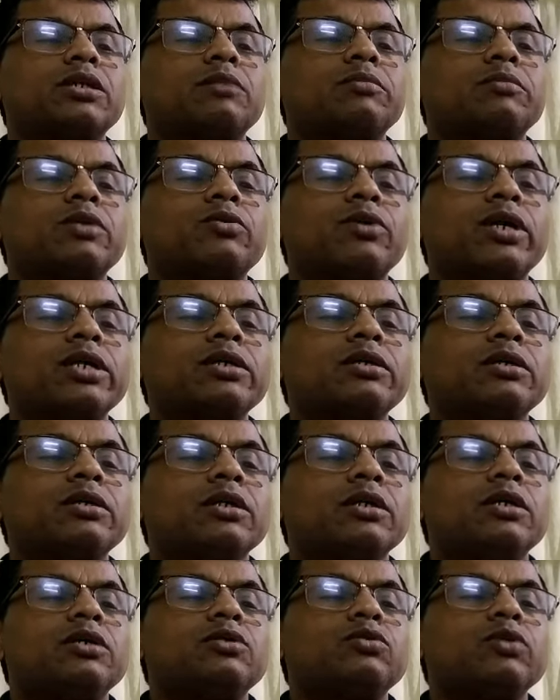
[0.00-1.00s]
Number one,
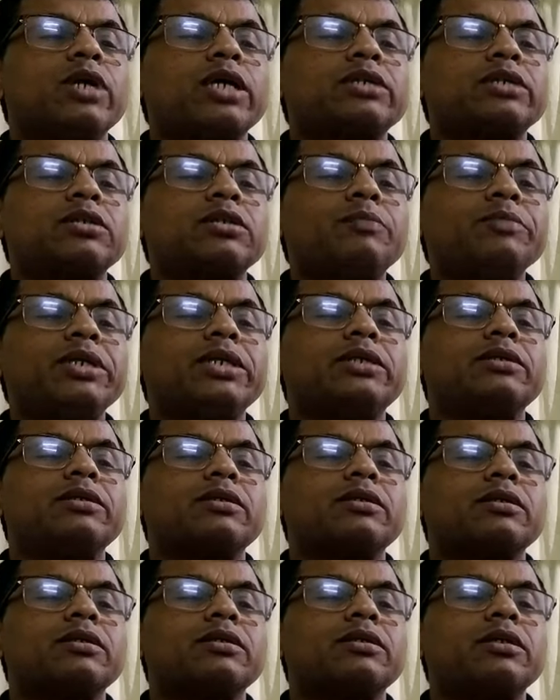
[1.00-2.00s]
to examine